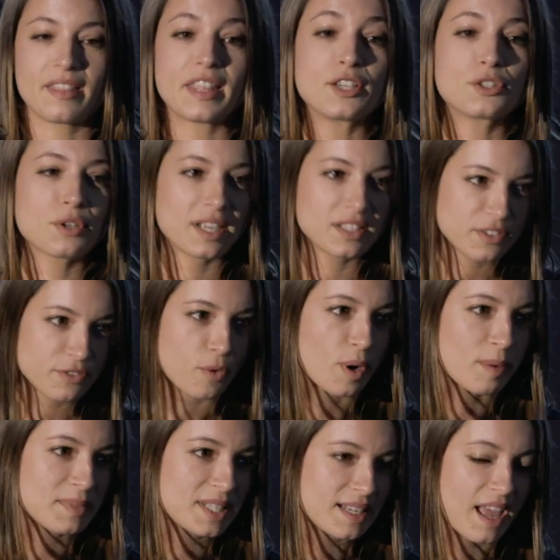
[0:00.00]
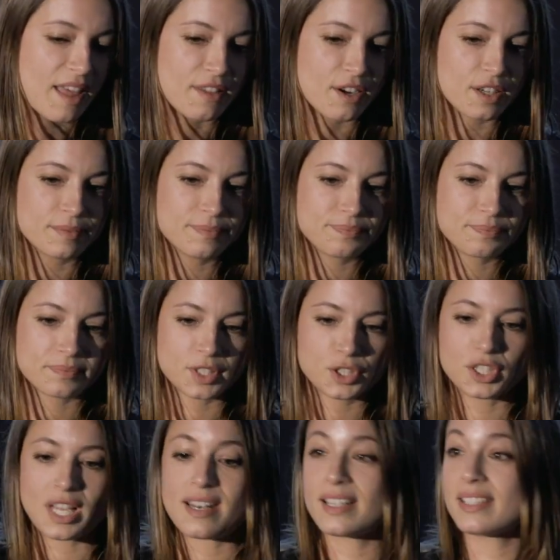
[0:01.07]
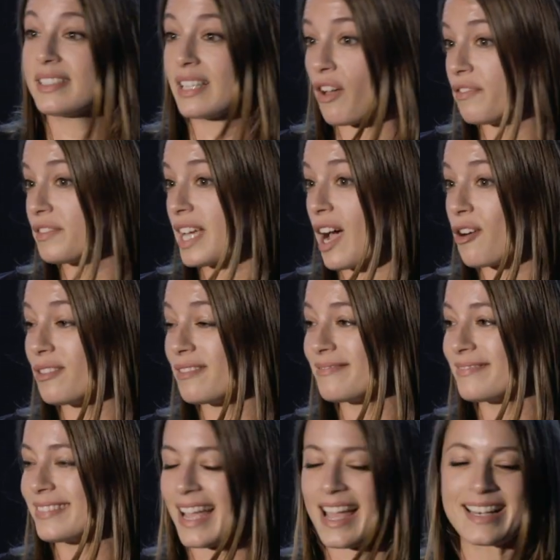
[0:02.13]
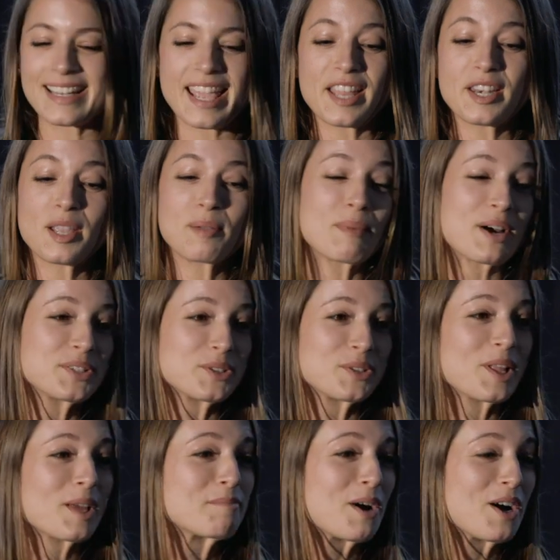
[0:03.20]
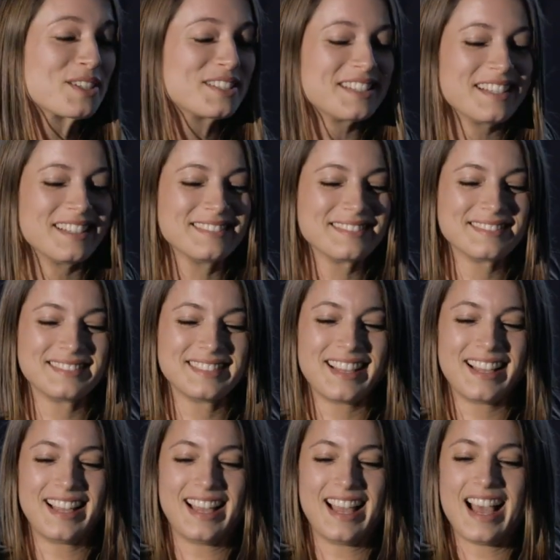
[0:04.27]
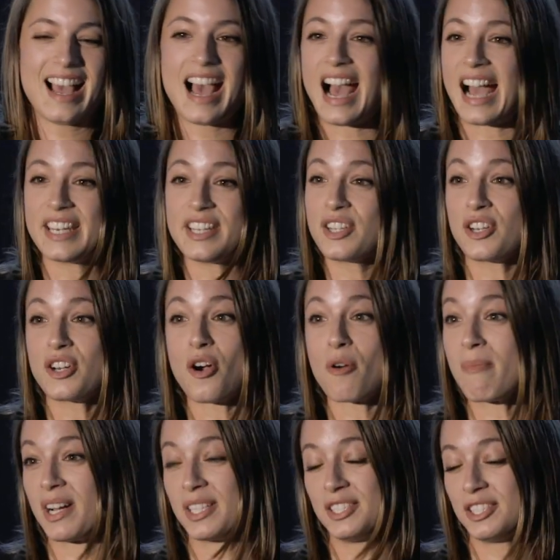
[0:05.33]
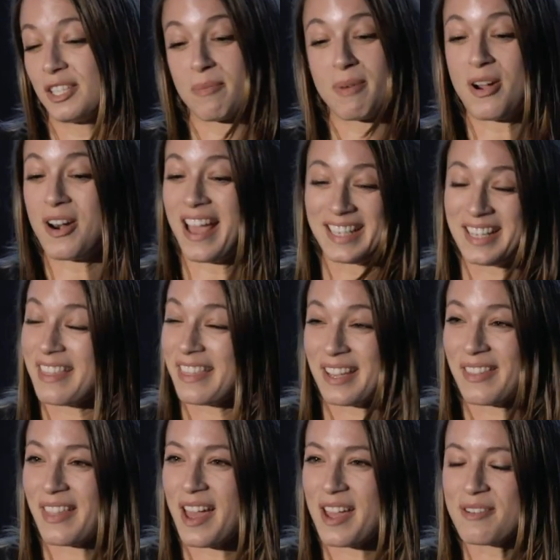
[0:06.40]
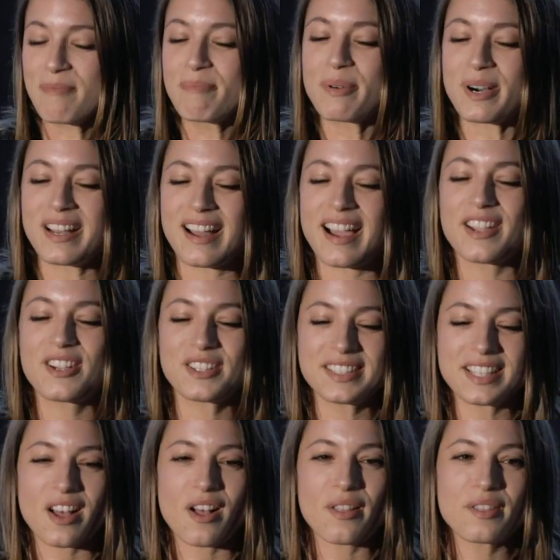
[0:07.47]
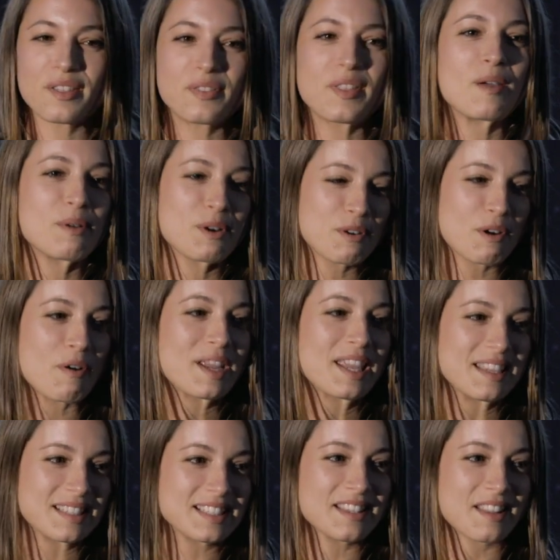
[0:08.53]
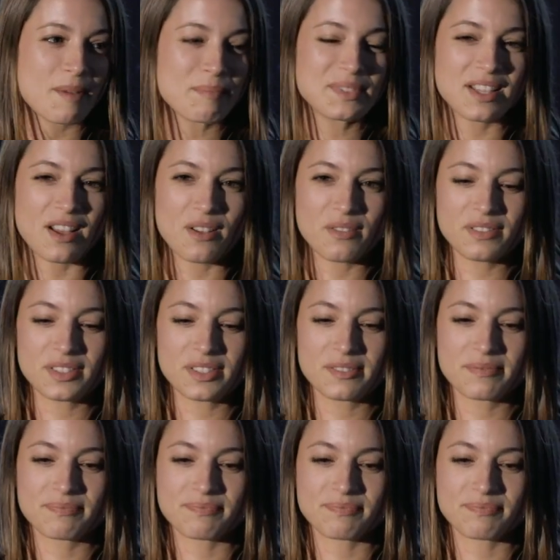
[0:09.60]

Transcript: They transformed together, shedding self-doubt and gaining muscle and moxie. I didn't know much about anything then, but I could tell that they were growing into themselves.